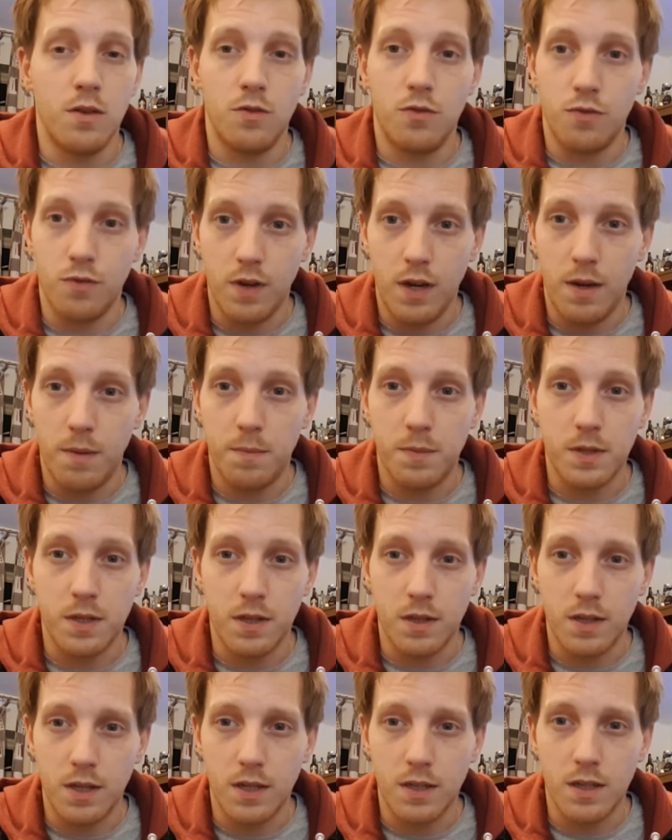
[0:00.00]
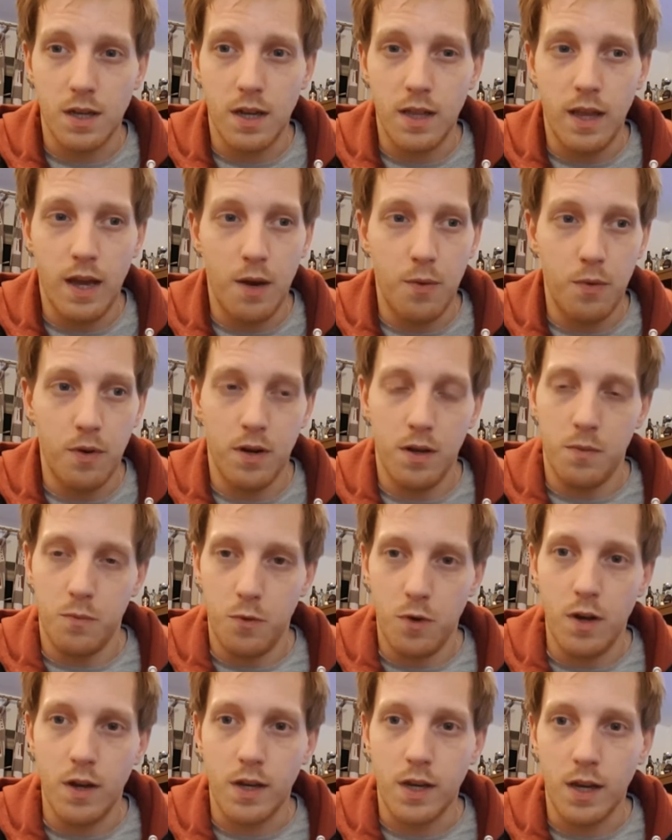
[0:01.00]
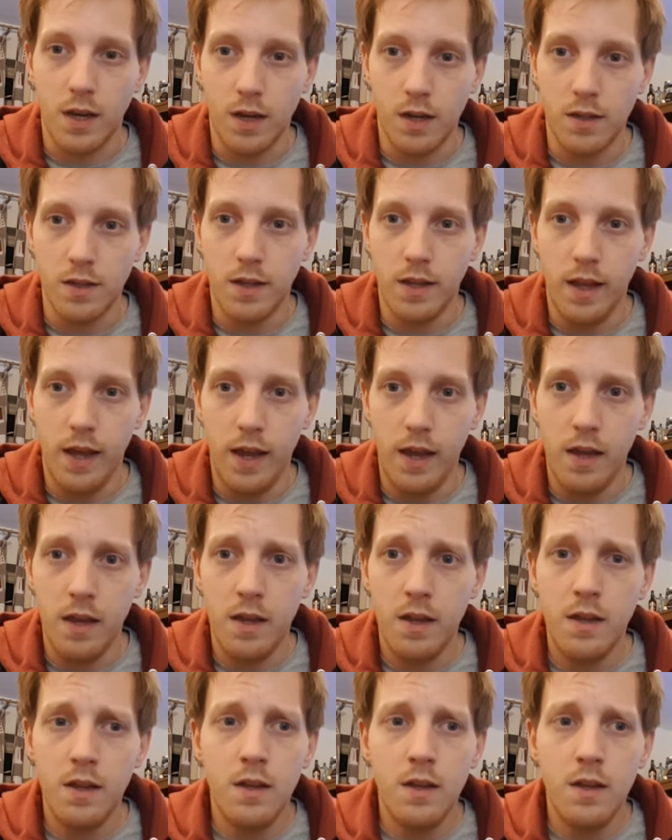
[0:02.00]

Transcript: drips and things like that when I'm working under there.